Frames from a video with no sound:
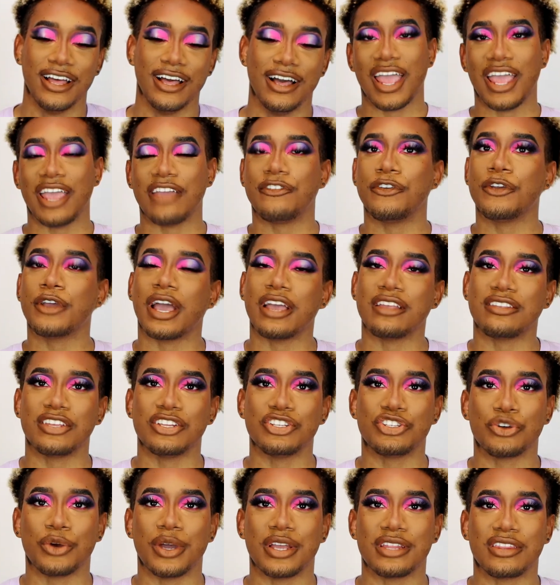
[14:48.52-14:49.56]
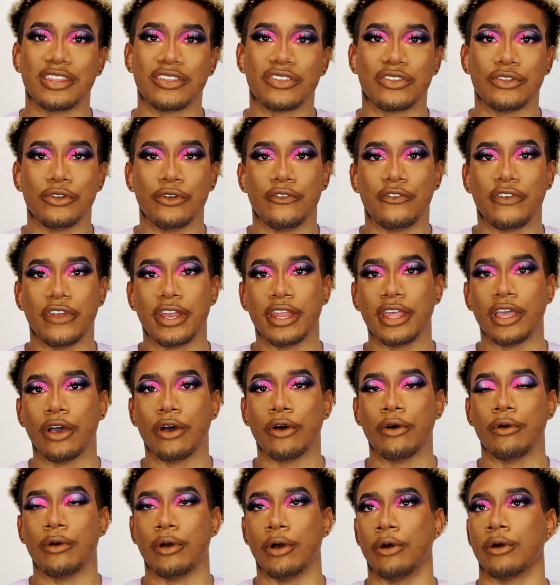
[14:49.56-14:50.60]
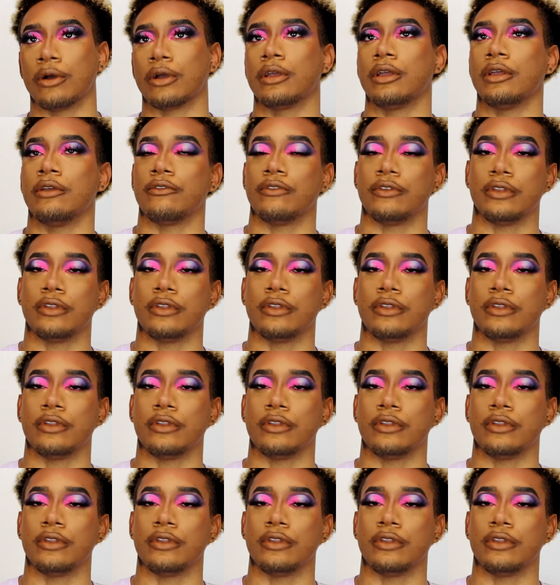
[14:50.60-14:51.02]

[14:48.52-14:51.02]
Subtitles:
If you guys enjoyed this new video, outro